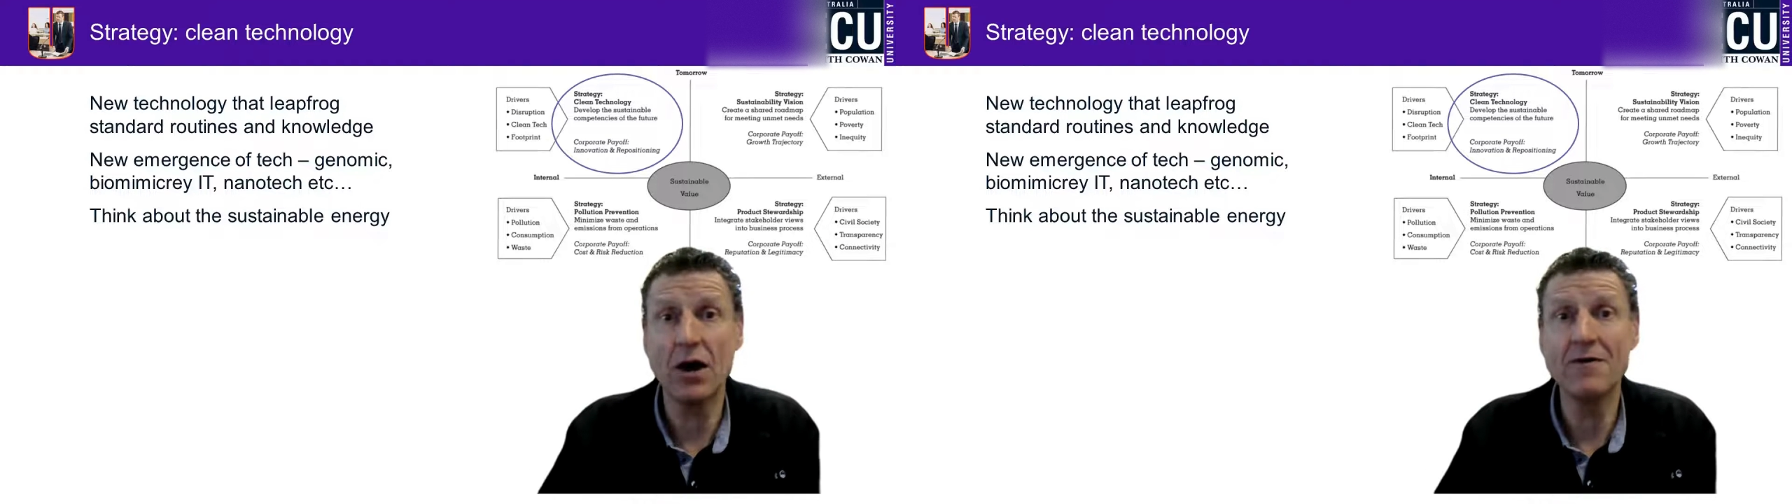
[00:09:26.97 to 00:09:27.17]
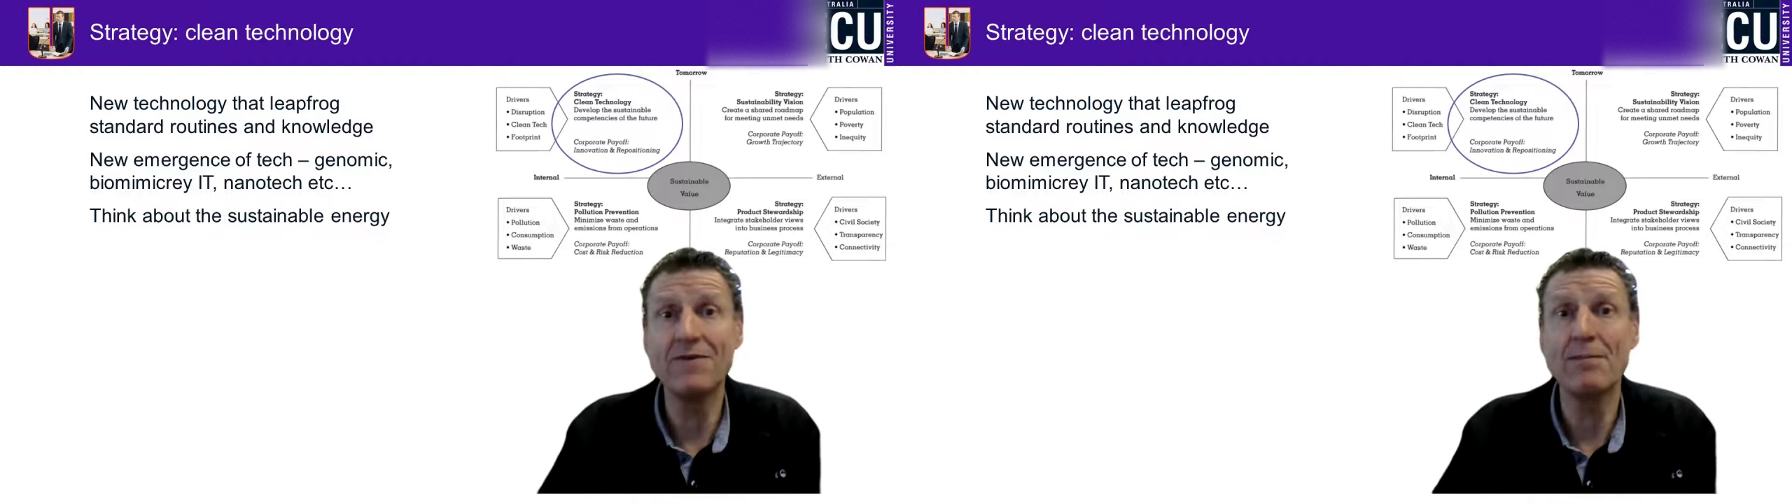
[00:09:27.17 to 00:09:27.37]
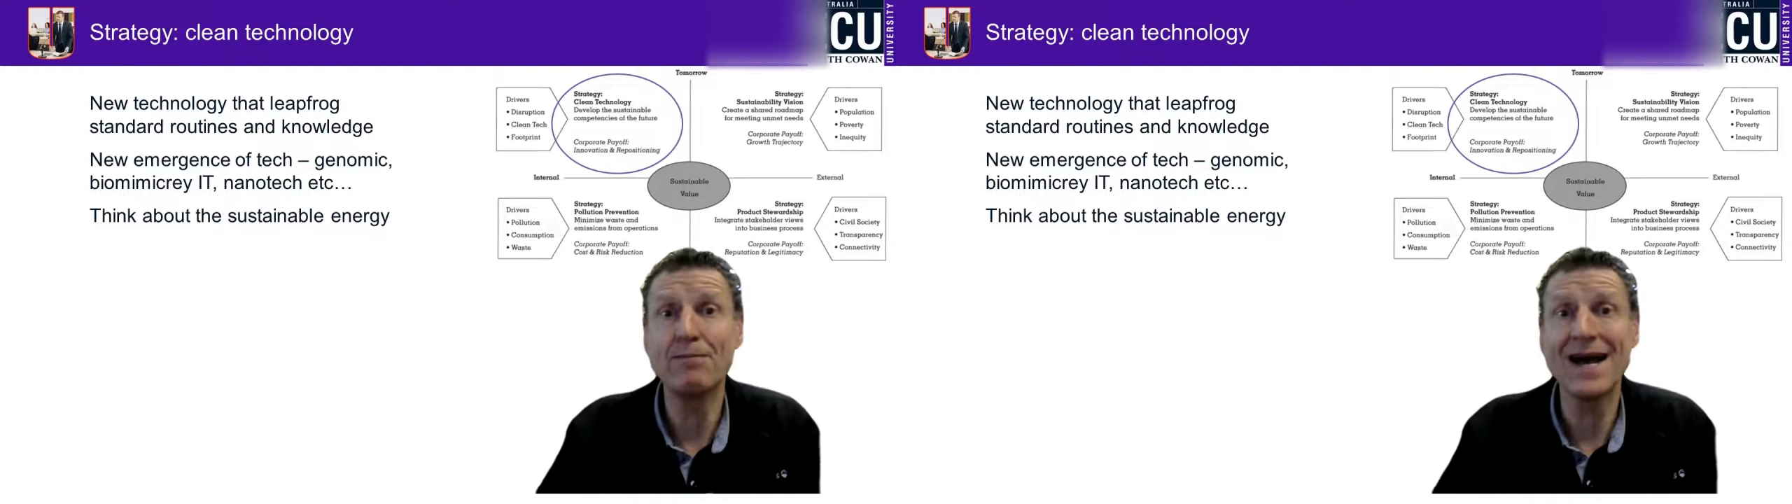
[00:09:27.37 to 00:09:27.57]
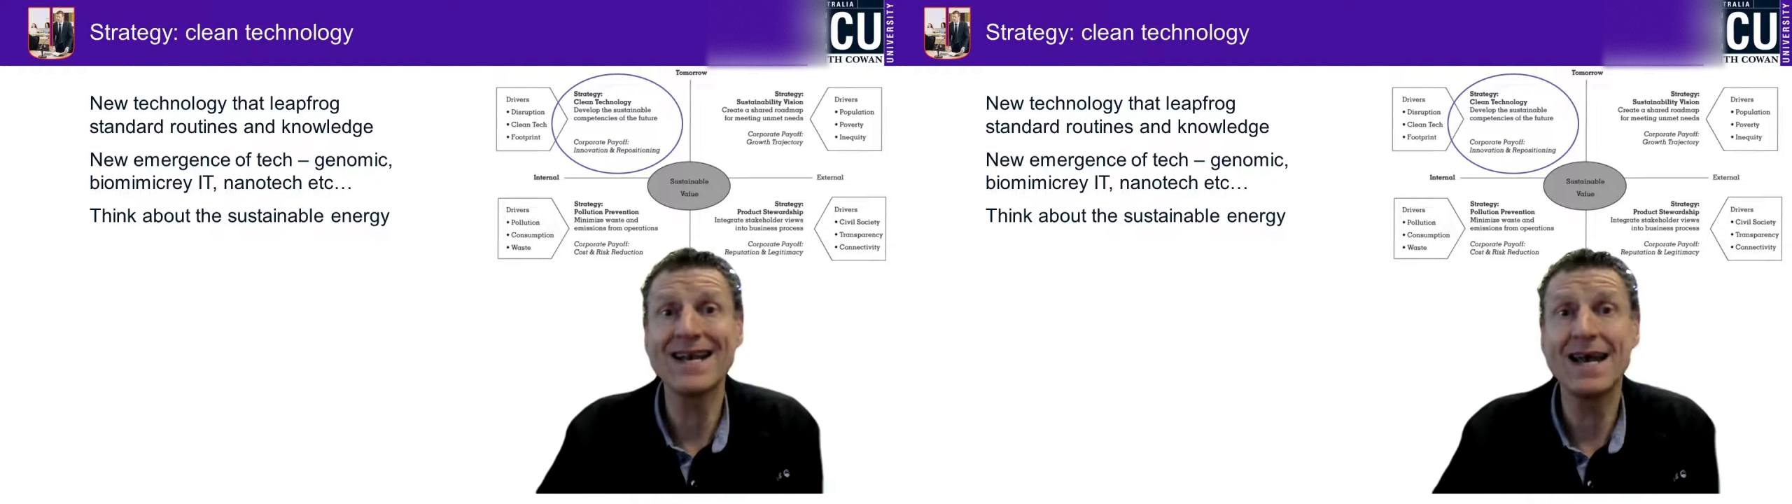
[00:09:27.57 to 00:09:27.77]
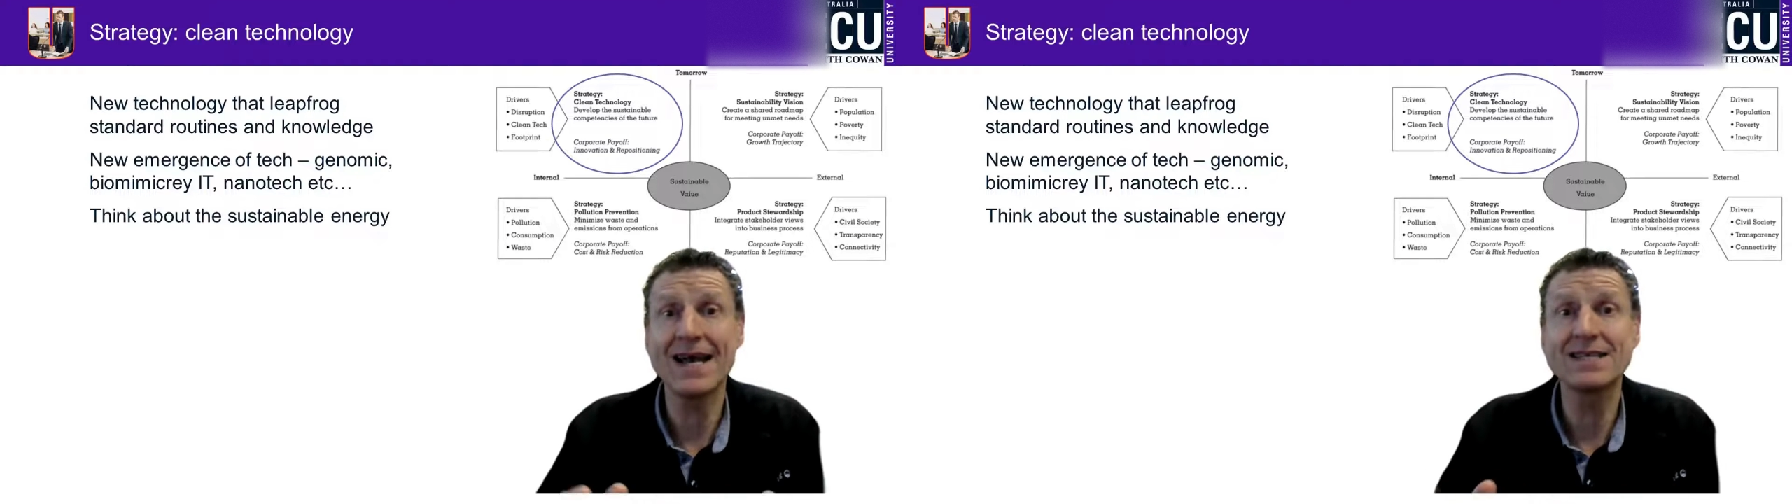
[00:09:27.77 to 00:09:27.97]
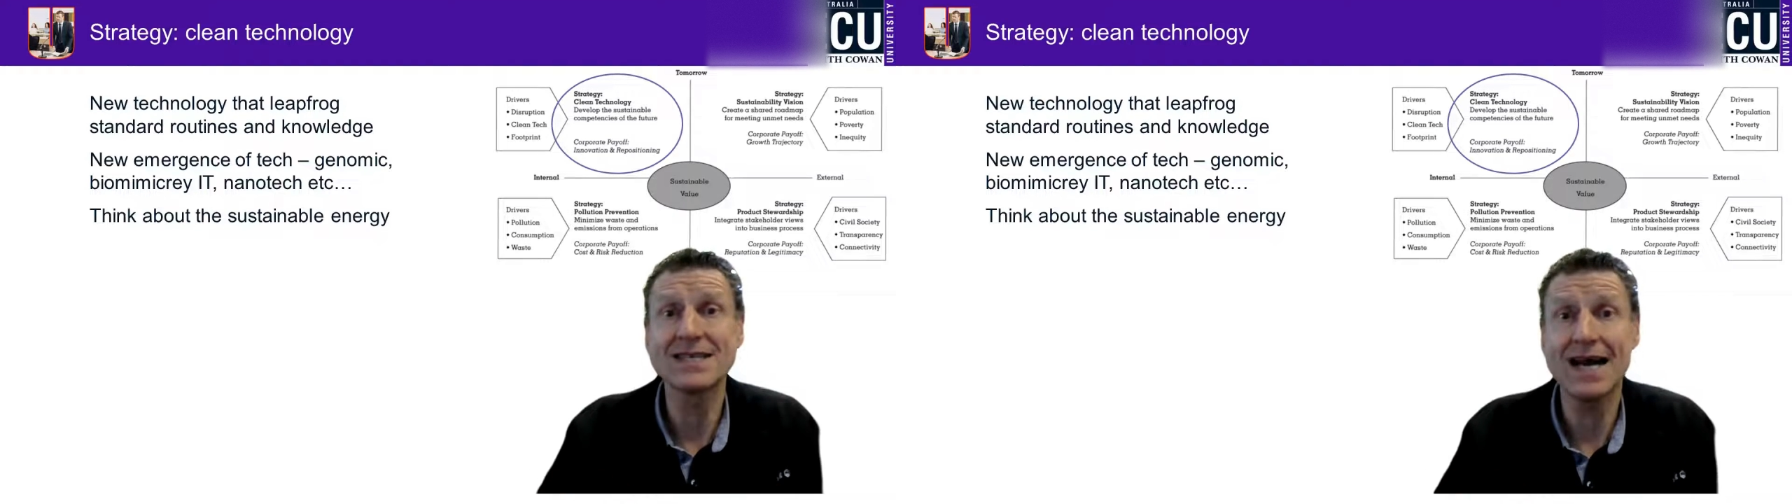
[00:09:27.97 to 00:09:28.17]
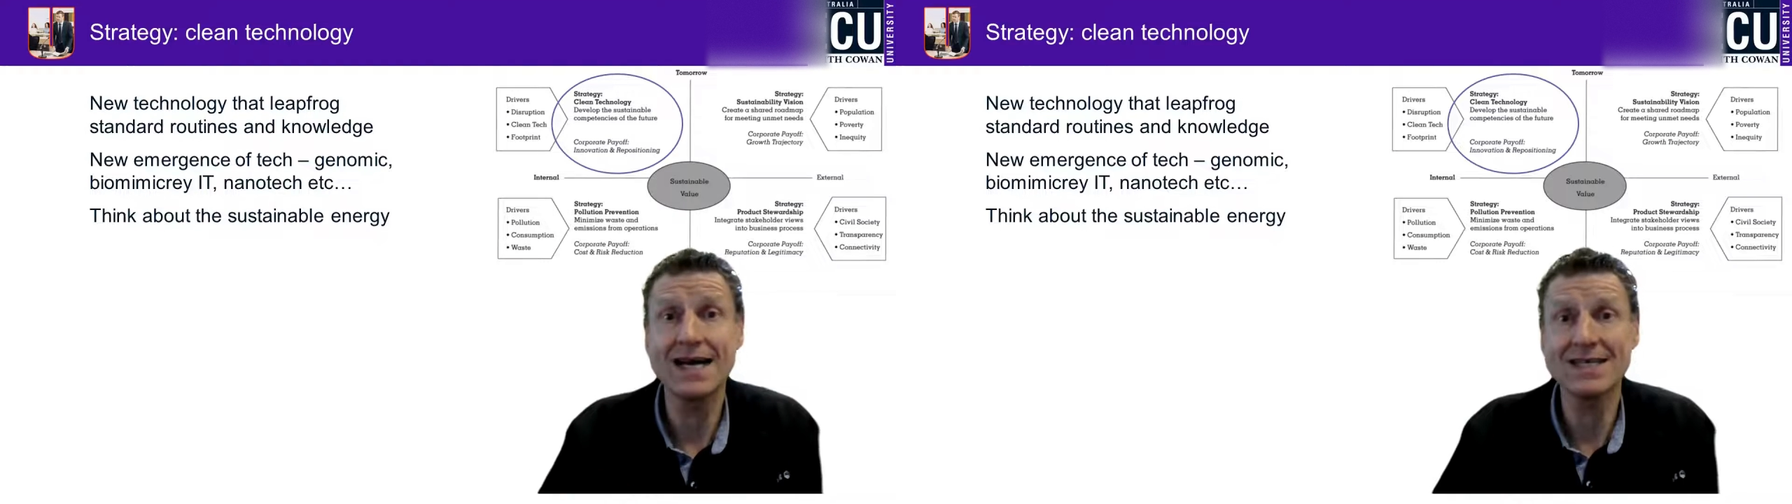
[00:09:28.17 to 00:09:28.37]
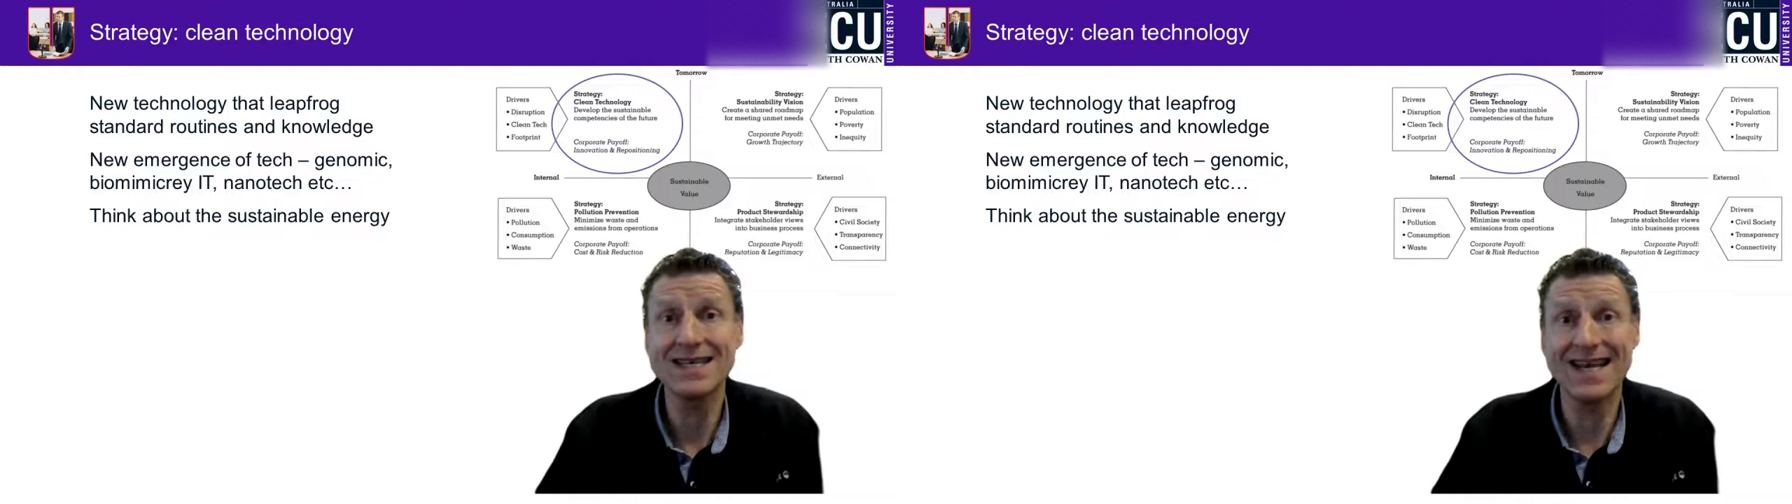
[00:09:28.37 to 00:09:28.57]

over mundane tasks